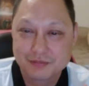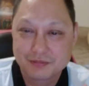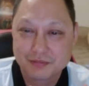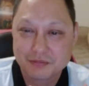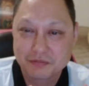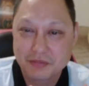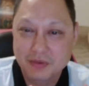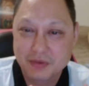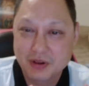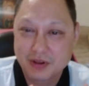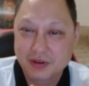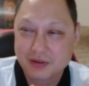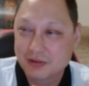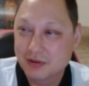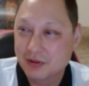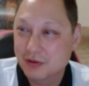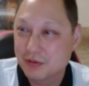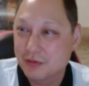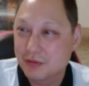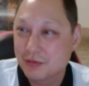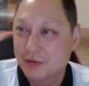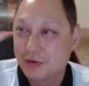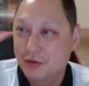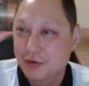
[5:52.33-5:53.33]
this little
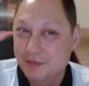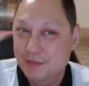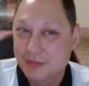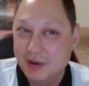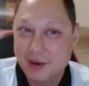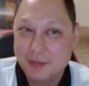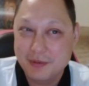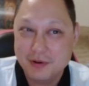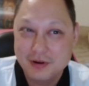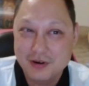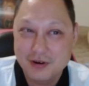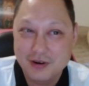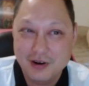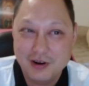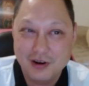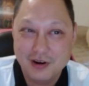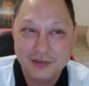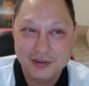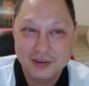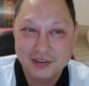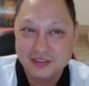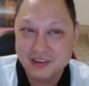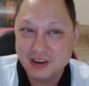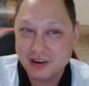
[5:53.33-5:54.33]
newspaper called the
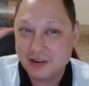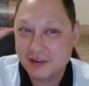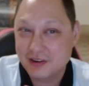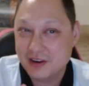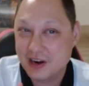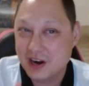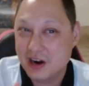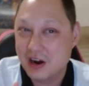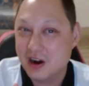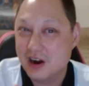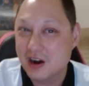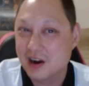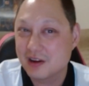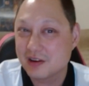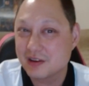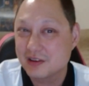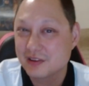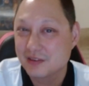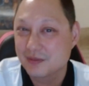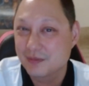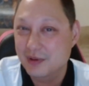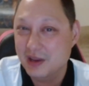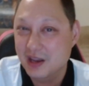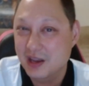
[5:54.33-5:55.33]
Secretary Hawkins
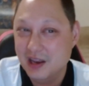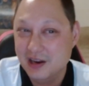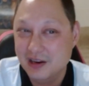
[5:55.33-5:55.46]
Page.